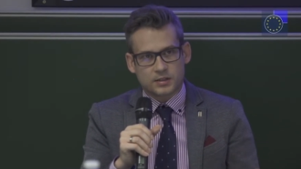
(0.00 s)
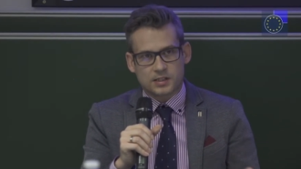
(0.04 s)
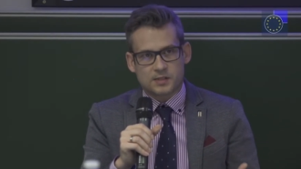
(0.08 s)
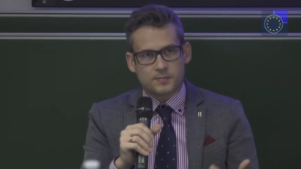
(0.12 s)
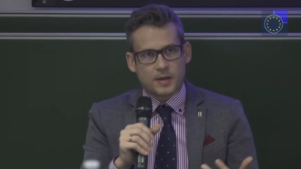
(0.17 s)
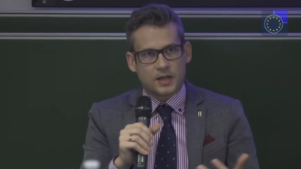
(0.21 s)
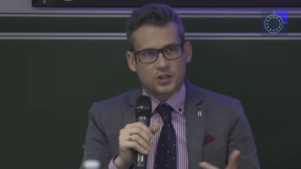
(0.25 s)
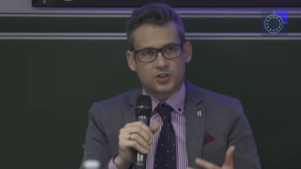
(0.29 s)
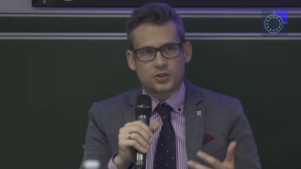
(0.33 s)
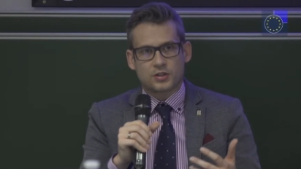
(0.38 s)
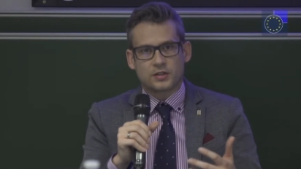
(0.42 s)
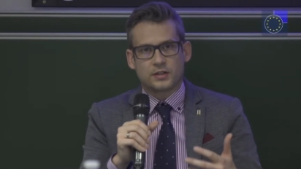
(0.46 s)

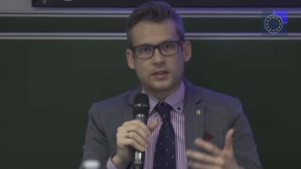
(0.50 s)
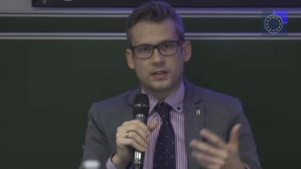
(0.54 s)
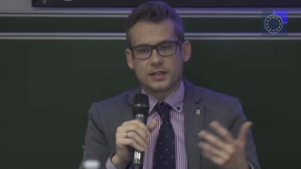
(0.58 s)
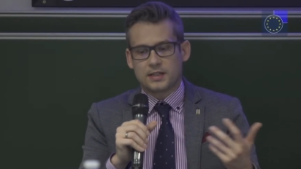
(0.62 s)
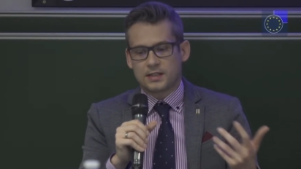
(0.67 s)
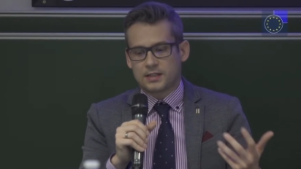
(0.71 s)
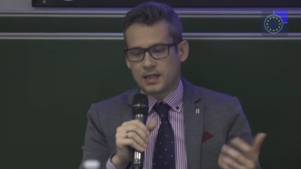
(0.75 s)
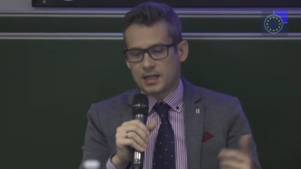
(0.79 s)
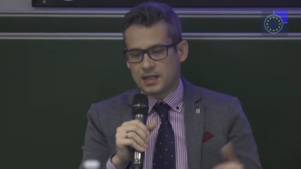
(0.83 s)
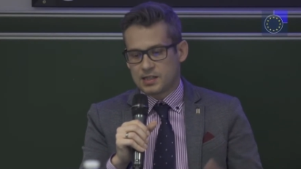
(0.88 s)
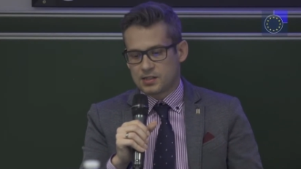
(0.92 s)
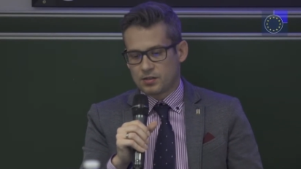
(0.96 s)
especially in
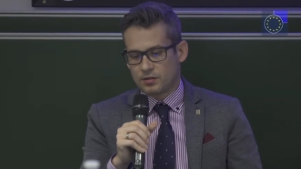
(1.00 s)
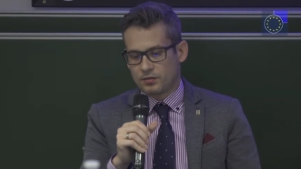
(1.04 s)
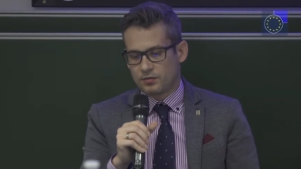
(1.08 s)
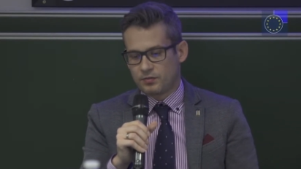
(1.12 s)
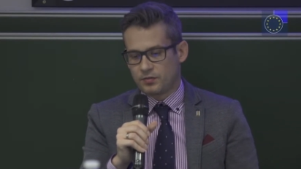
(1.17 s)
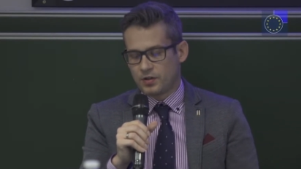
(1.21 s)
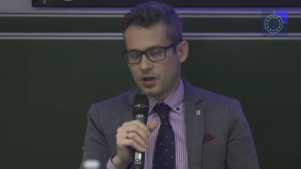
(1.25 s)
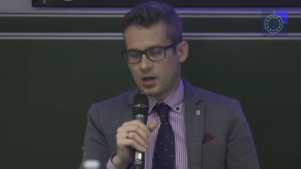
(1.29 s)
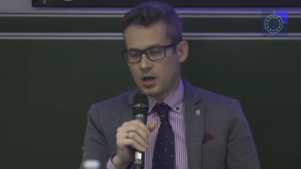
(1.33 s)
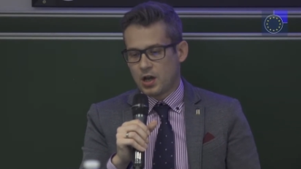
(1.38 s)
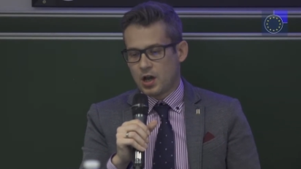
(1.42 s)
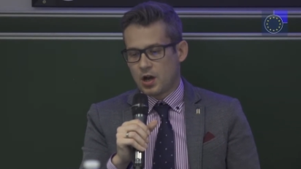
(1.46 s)
case
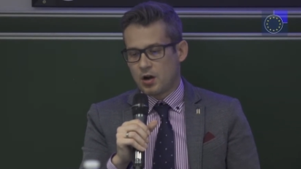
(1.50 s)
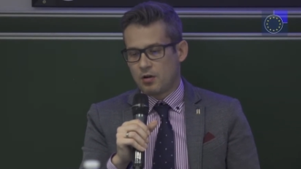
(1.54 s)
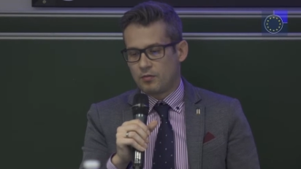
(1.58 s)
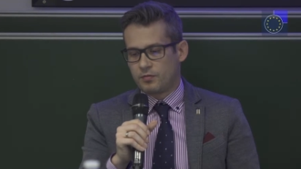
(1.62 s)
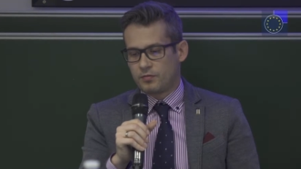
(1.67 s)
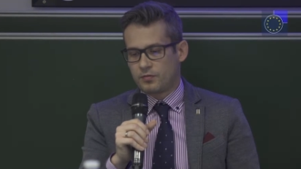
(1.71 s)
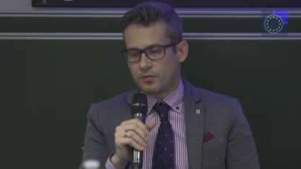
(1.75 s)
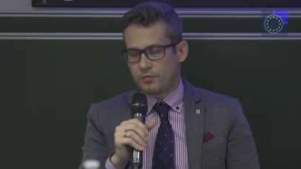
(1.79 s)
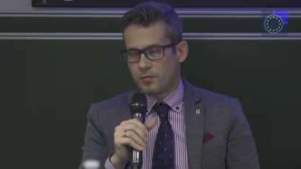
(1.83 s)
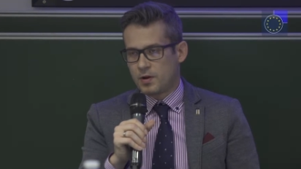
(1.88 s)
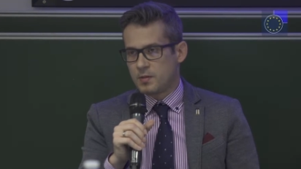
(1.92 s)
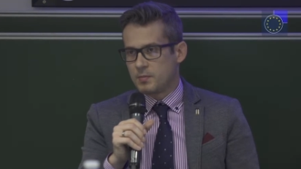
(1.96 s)
of
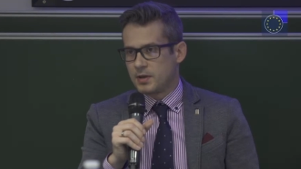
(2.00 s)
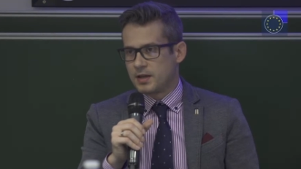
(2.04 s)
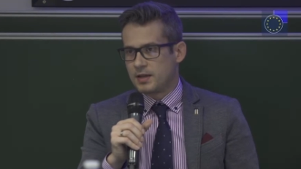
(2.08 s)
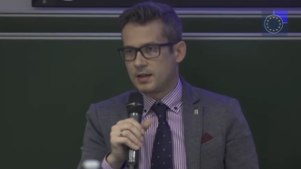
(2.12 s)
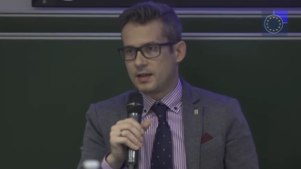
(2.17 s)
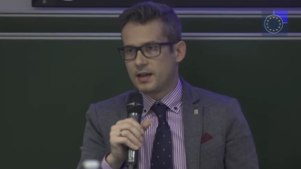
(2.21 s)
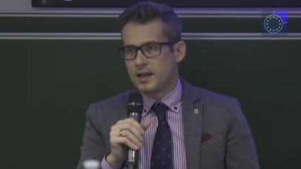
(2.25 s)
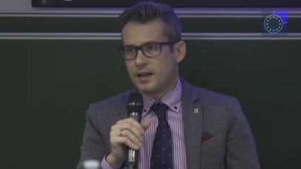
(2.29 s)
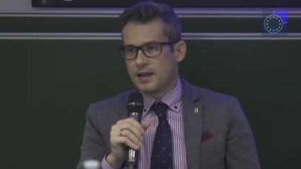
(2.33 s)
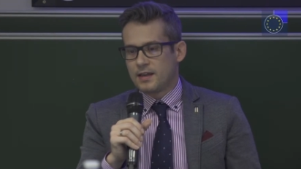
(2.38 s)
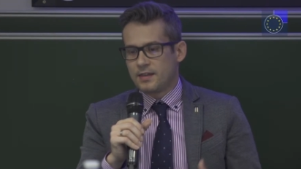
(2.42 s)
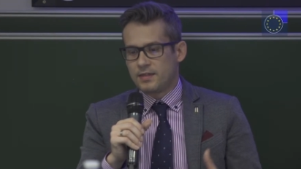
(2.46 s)
women.